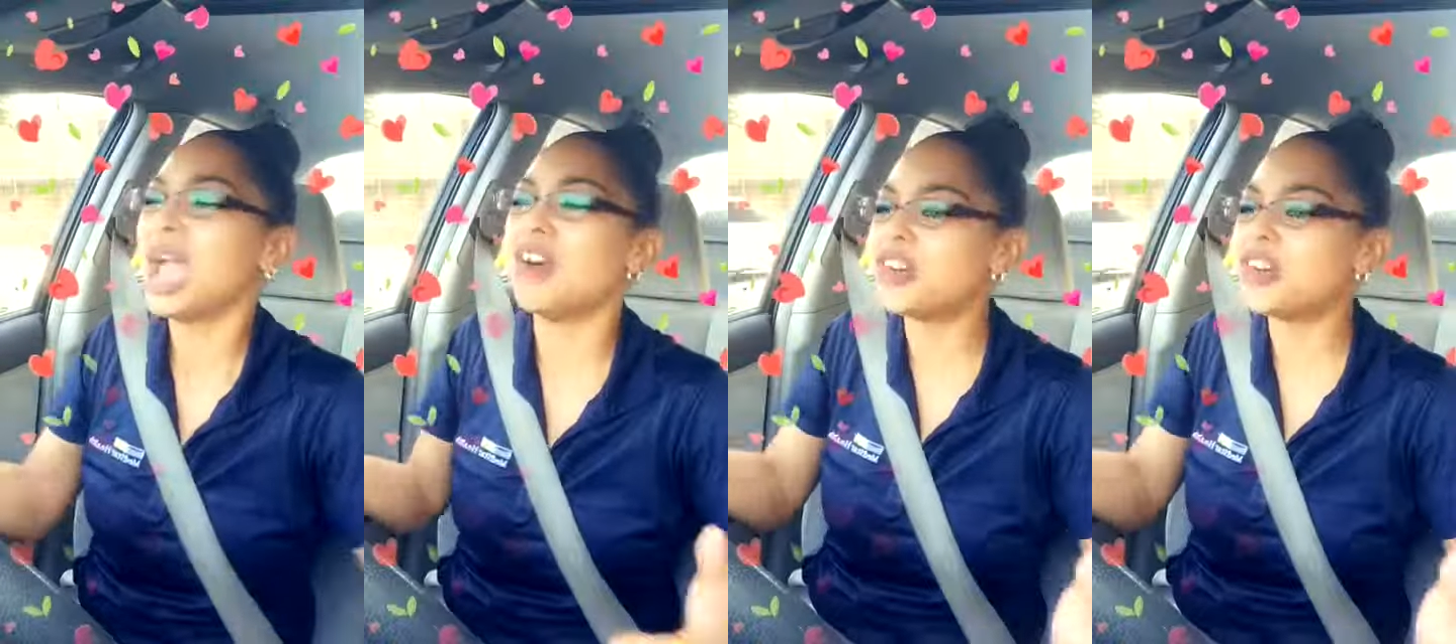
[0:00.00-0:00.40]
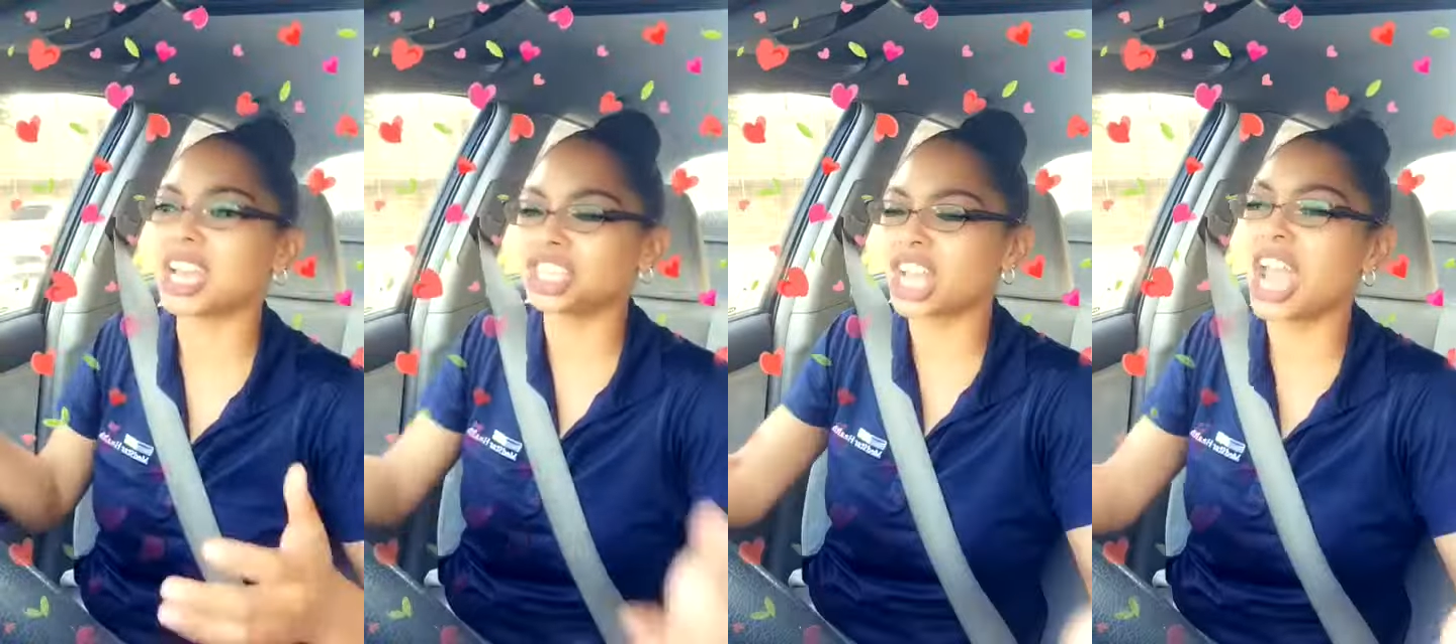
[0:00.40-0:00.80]
and
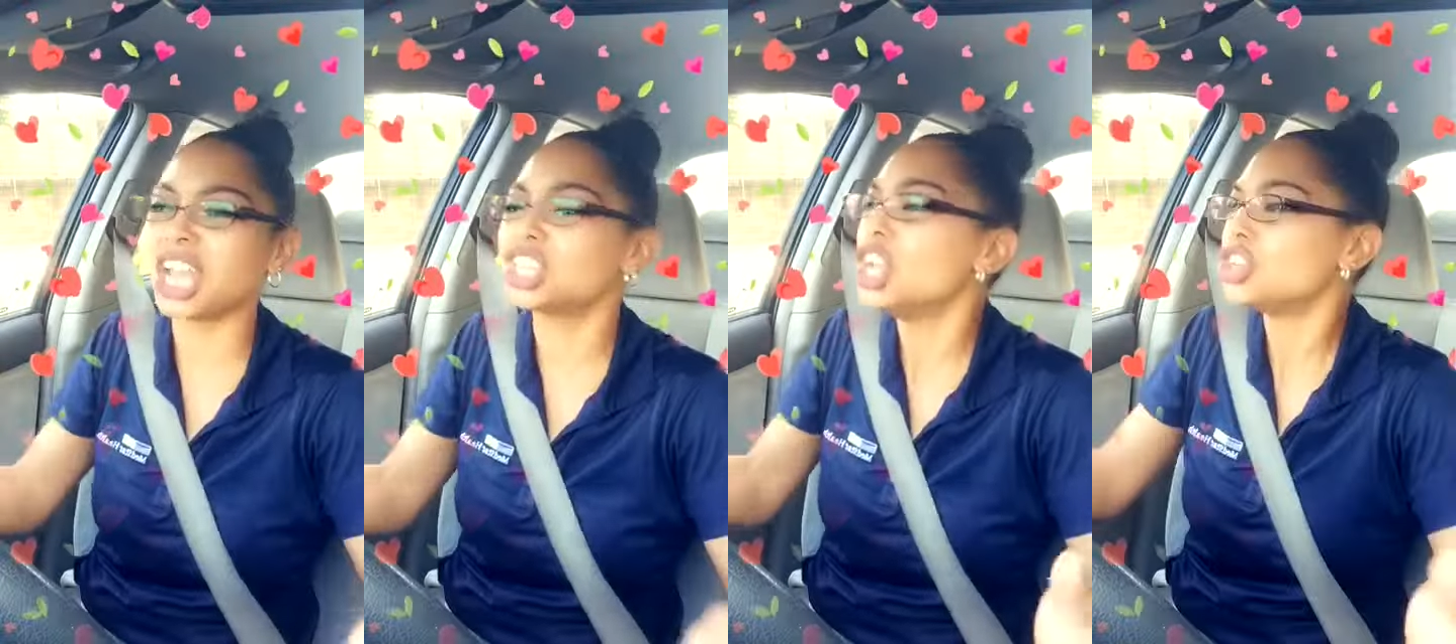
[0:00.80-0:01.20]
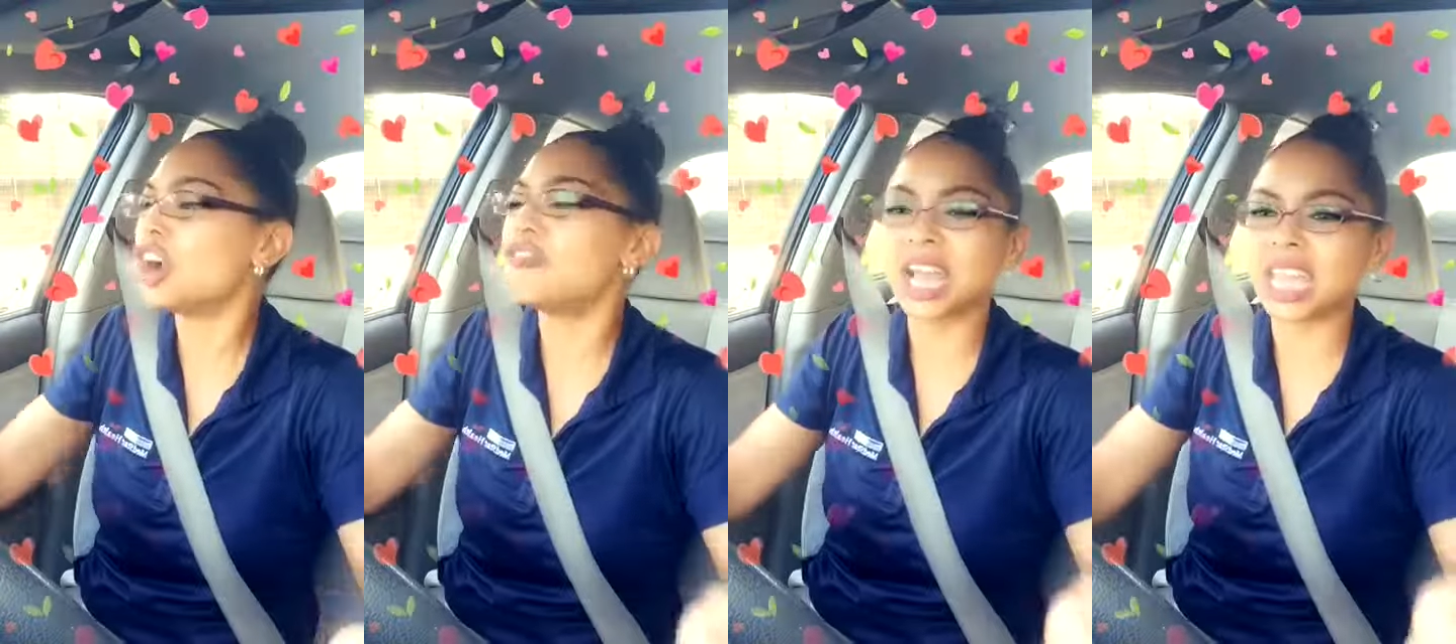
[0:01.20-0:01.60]
fucking change
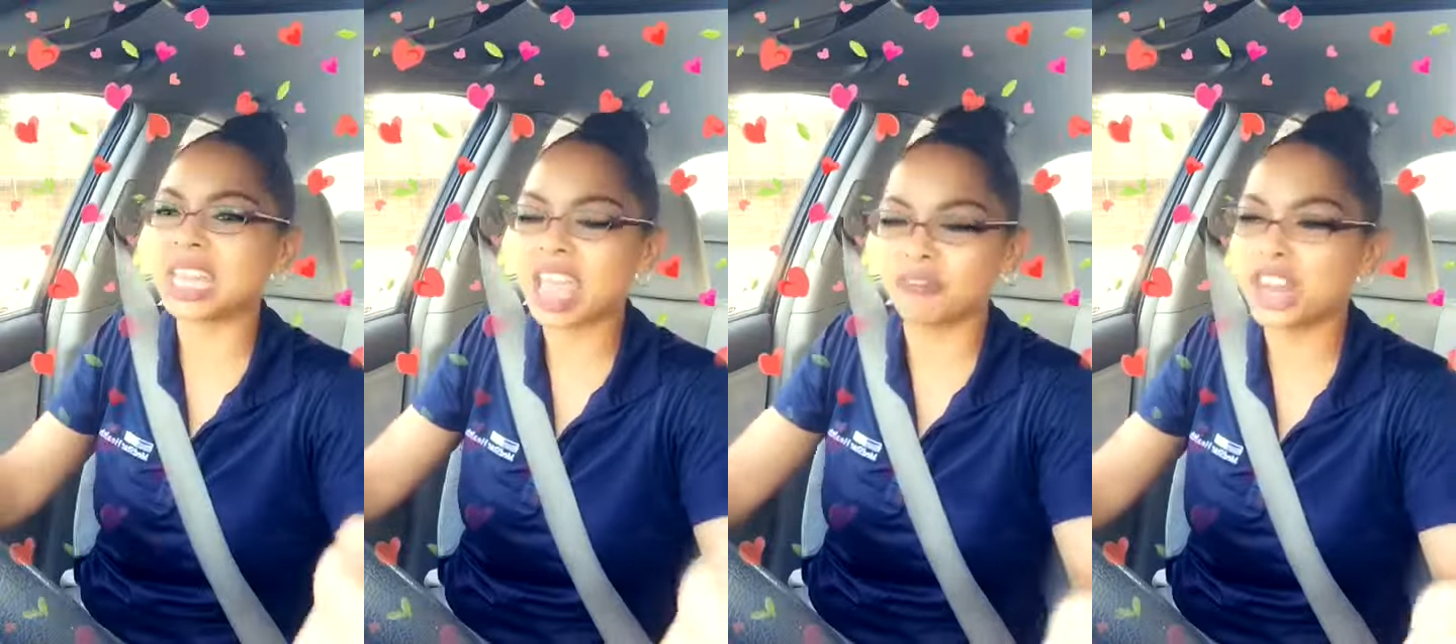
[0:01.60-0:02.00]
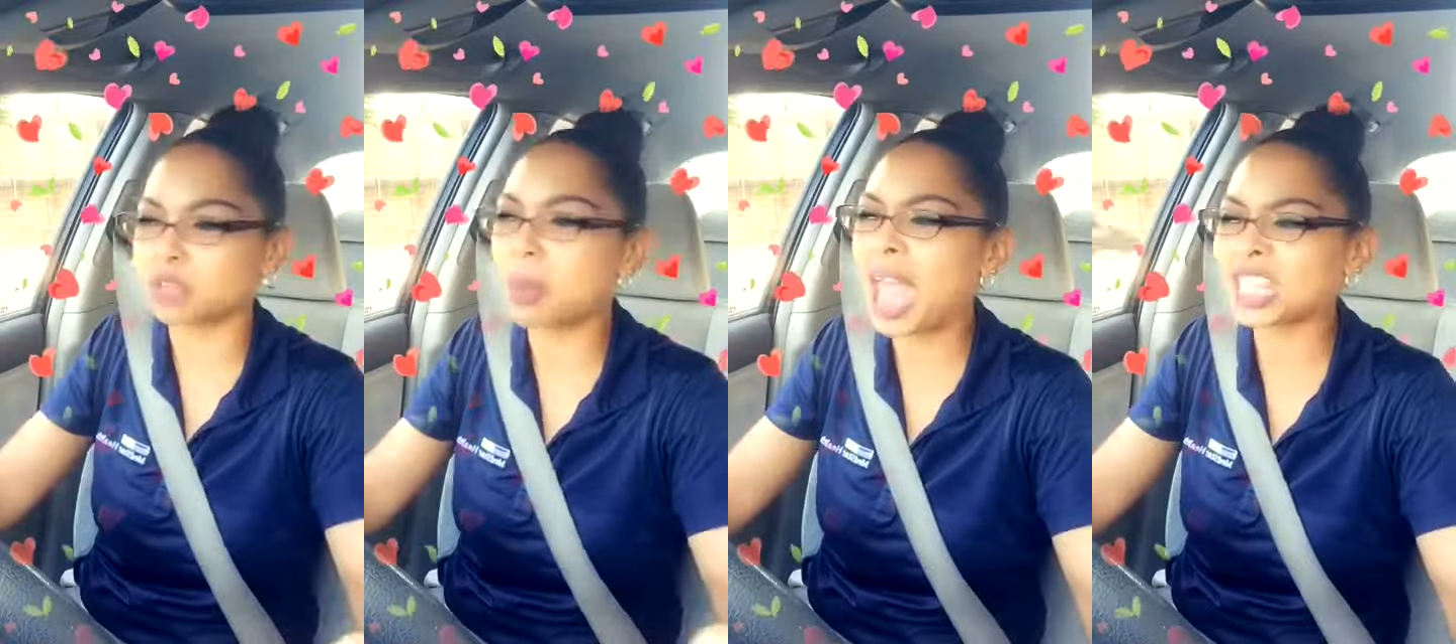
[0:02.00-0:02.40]
your fucking
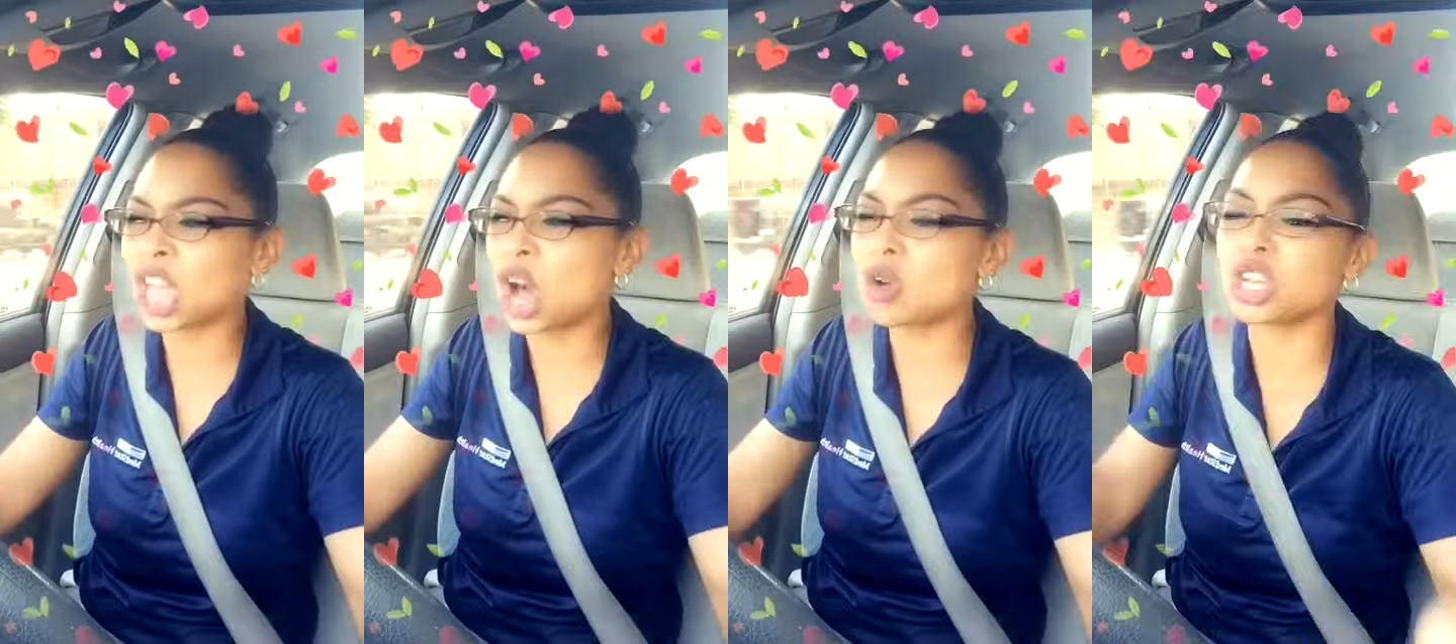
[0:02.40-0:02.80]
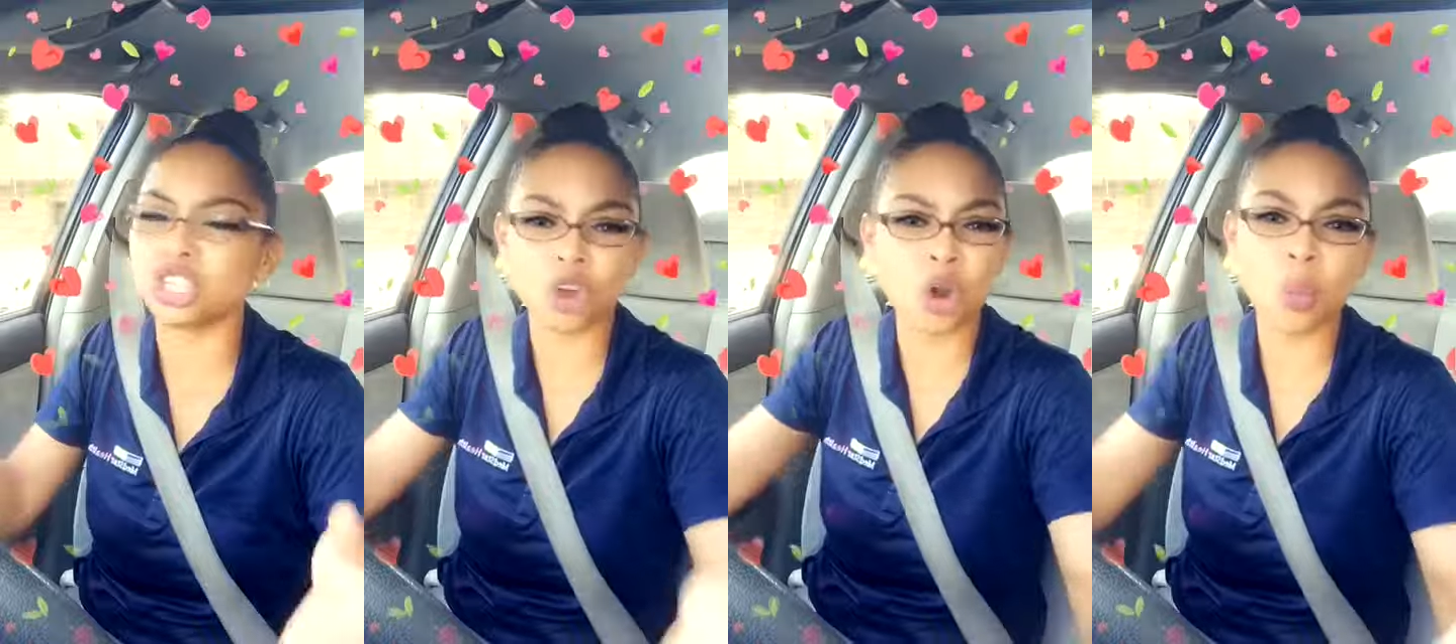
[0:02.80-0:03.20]
Netflix passcode
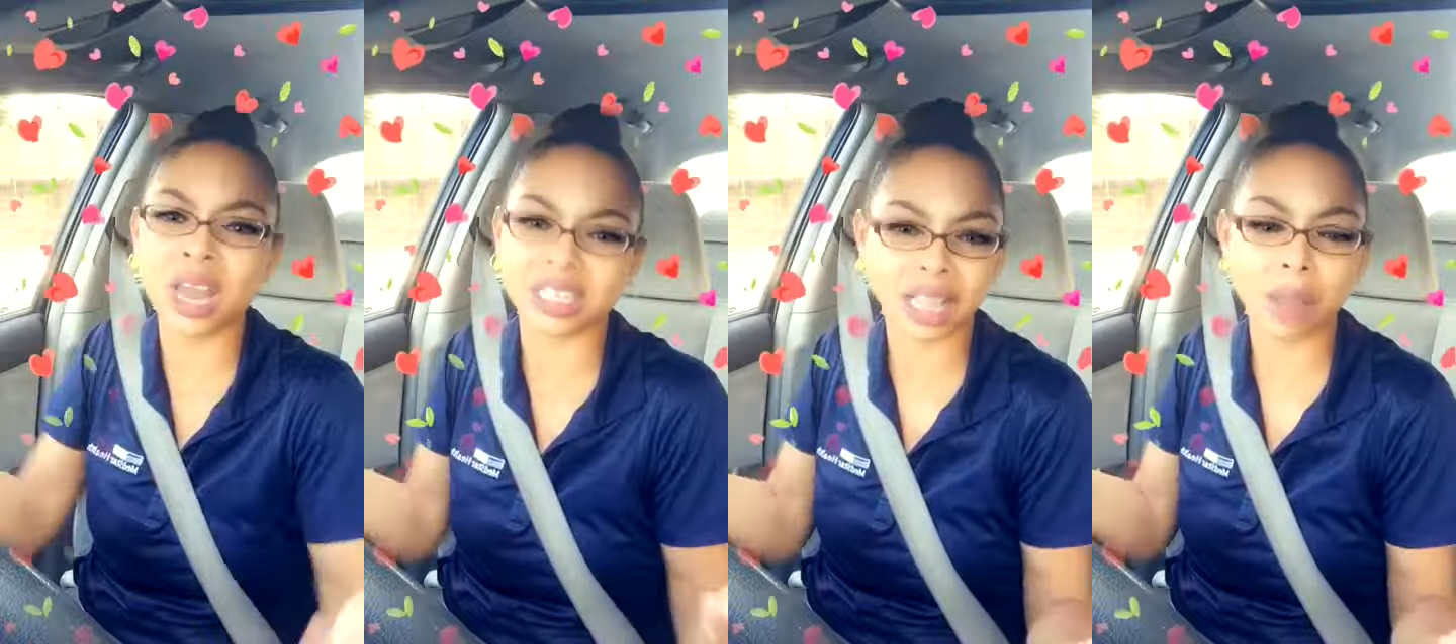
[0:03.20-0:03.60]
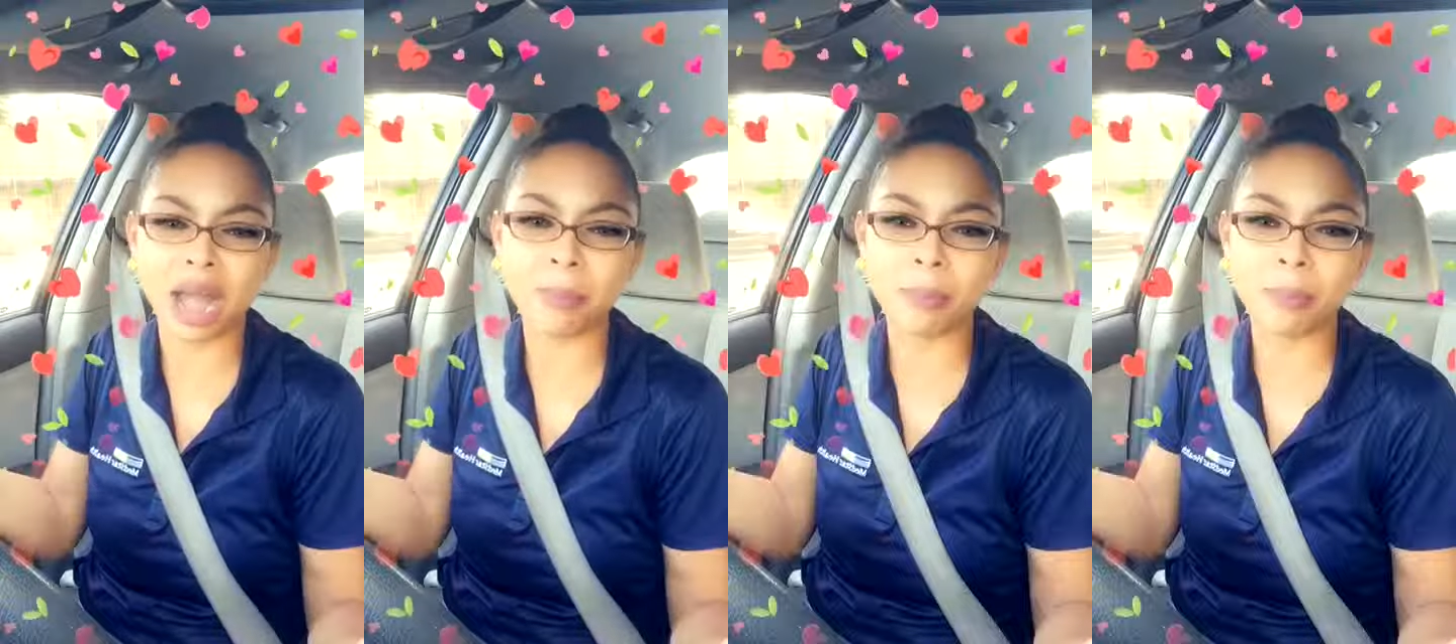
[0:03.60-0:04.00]
because you don't want to think
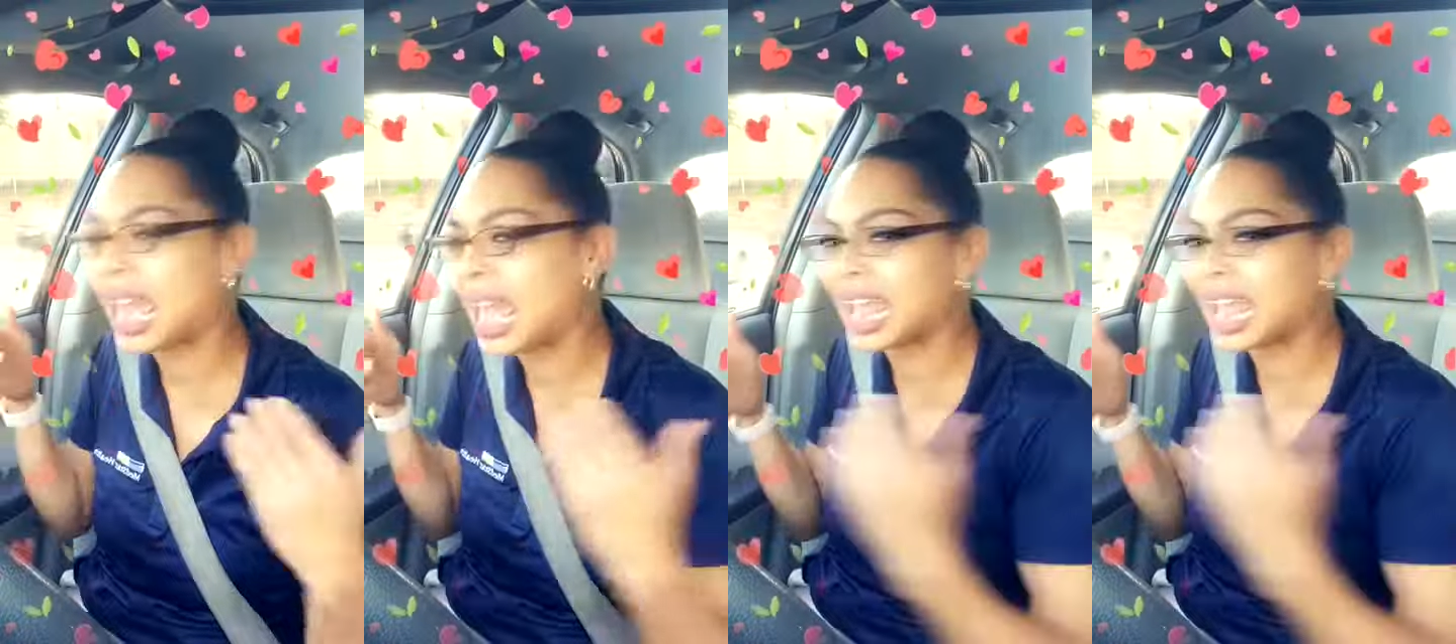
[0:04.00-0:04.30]
about me laying